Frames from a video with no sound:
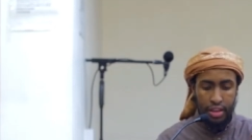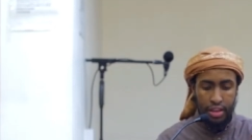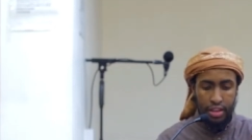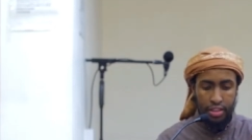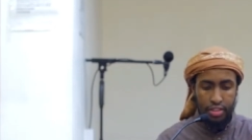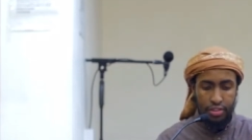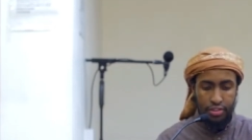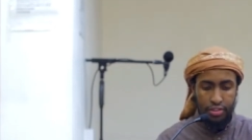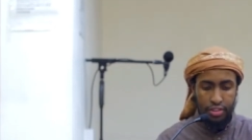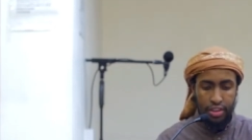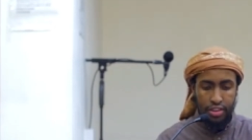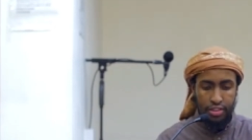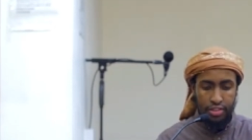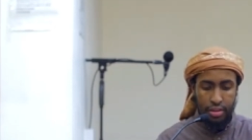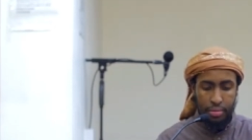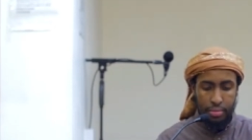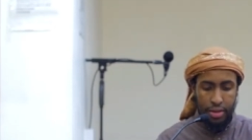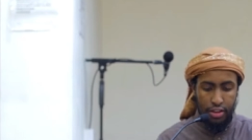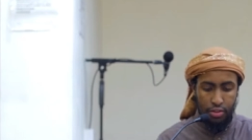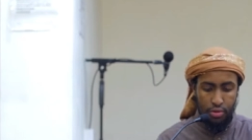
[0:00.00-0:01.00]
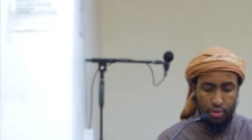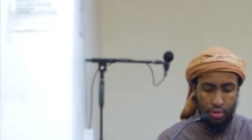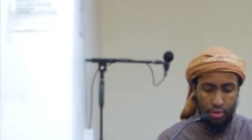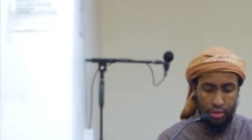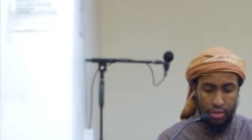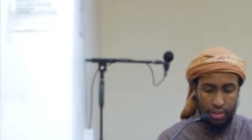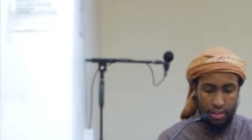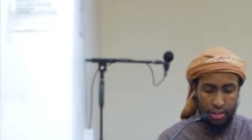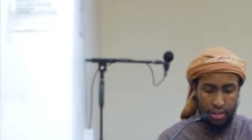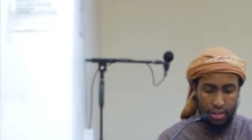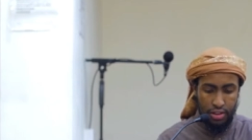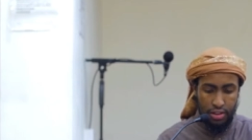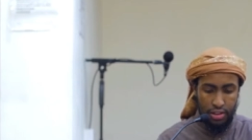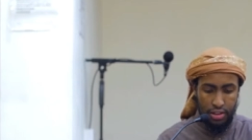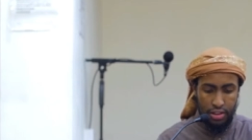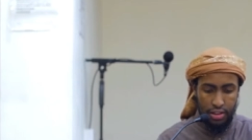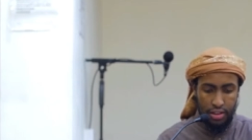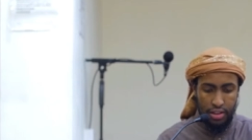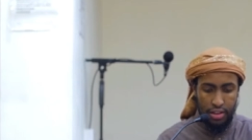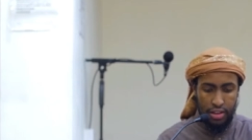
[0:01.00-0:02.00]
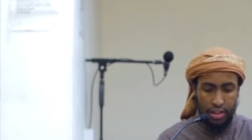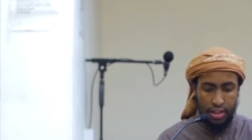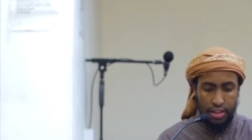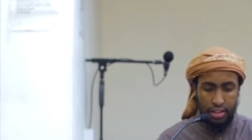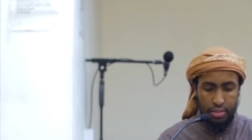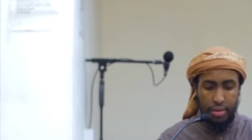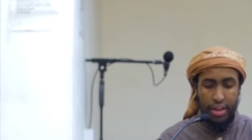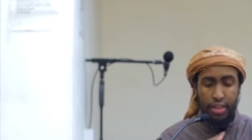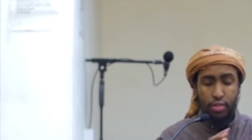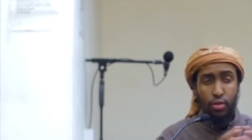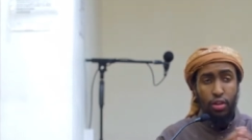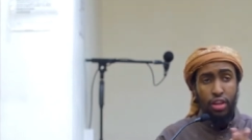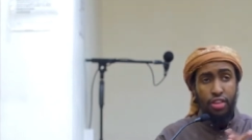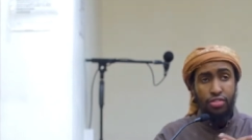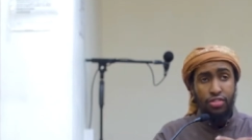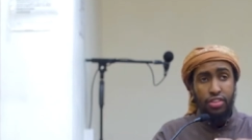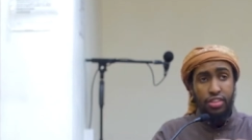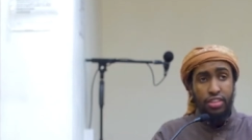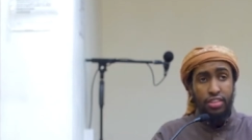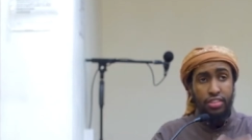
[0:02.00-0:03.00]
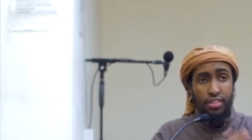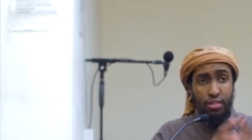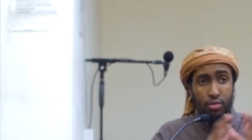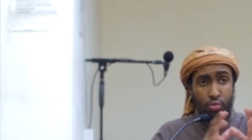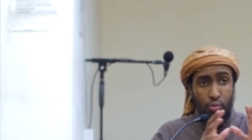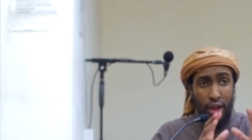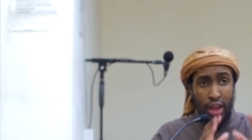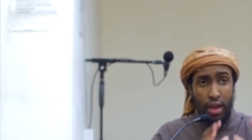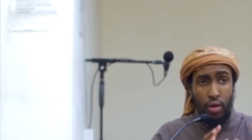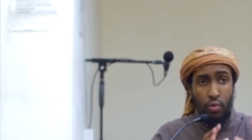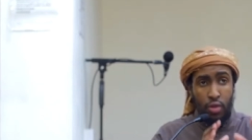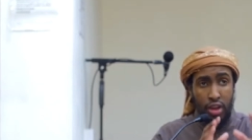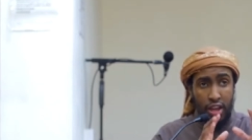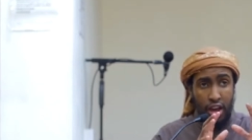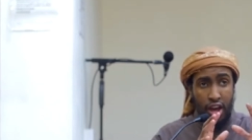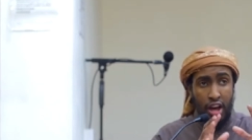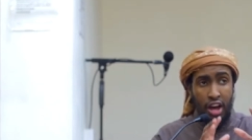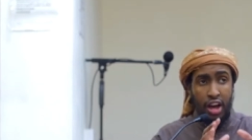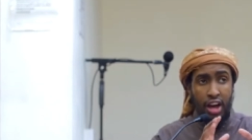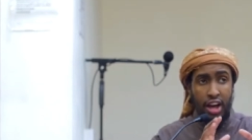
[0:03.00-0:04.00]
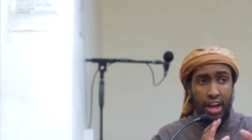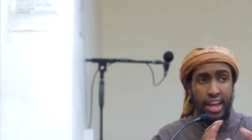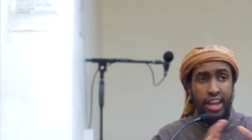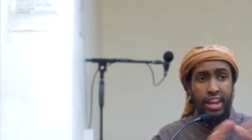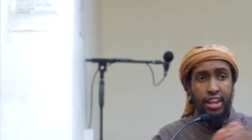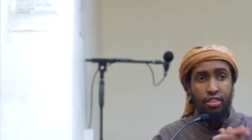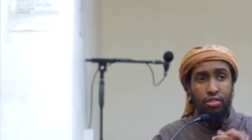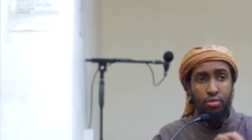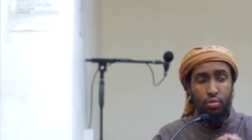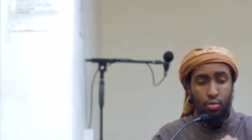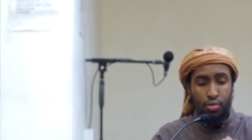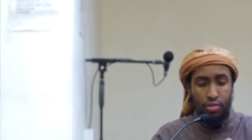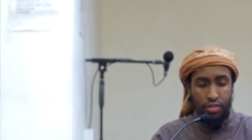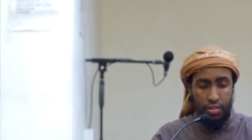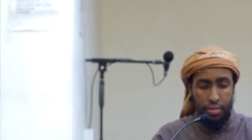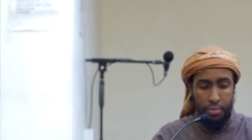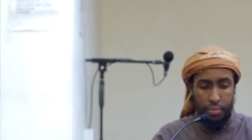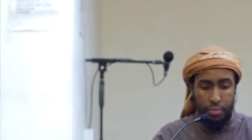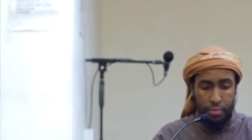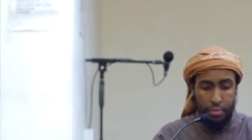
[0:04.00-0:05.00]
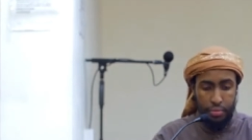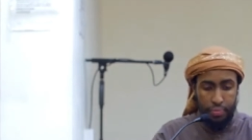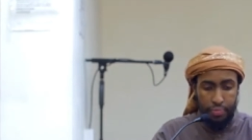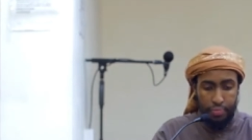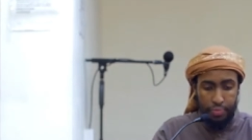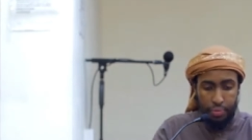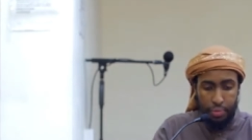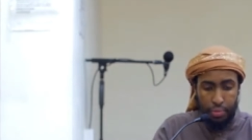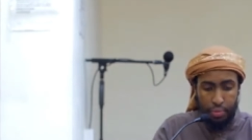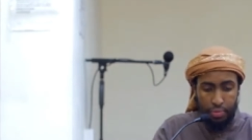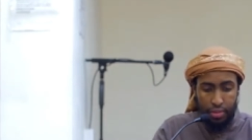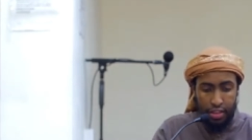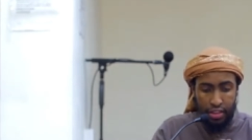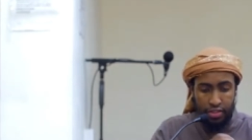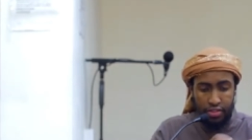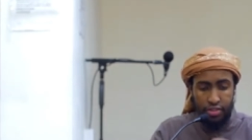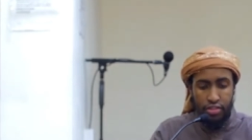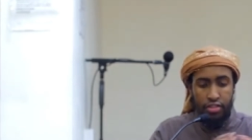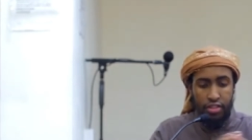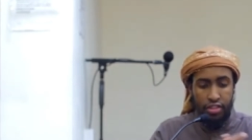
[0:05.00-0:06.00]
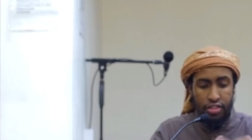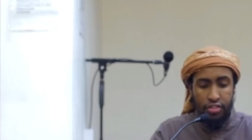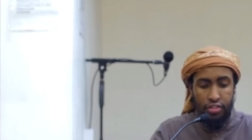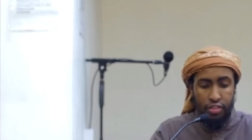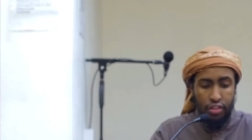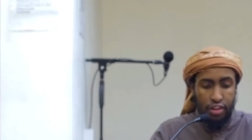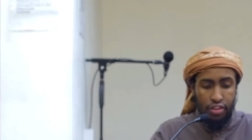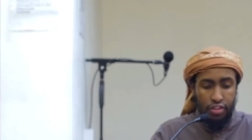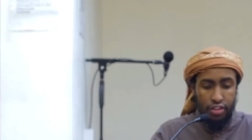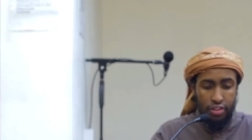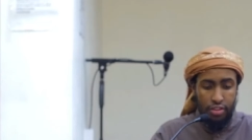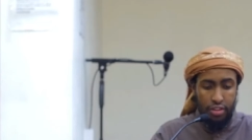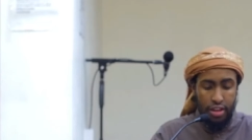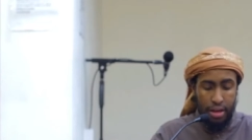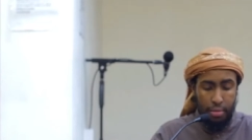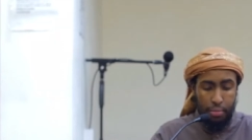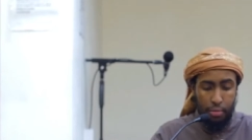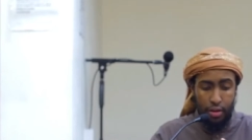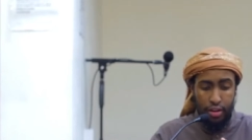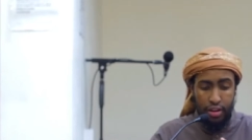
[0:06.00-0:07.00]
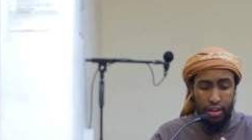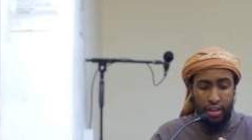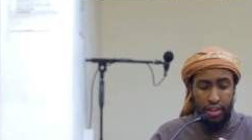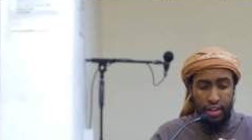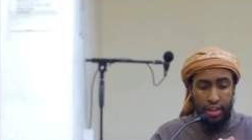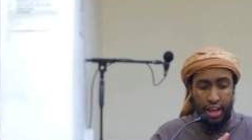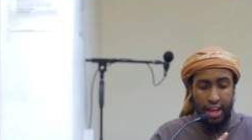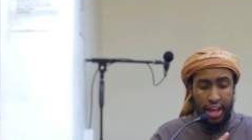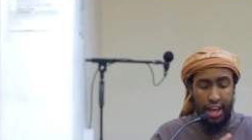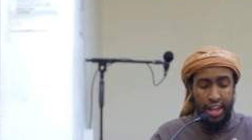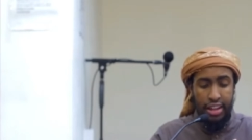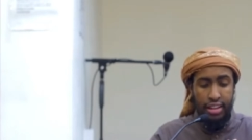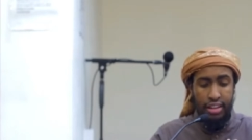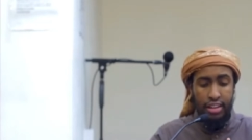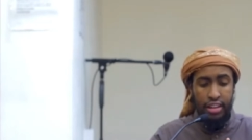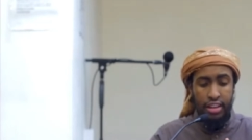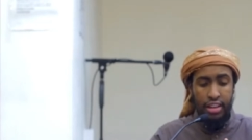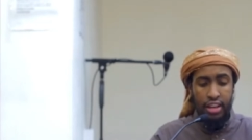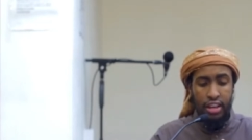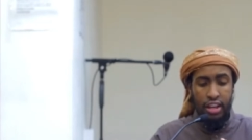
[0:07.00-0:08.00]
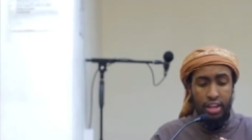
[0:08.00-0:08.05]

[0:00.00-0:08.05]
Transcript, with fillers: This is the Baytul, Baytul Qasid. This is where we are heading towards. This is the discussion at uh, point at hand.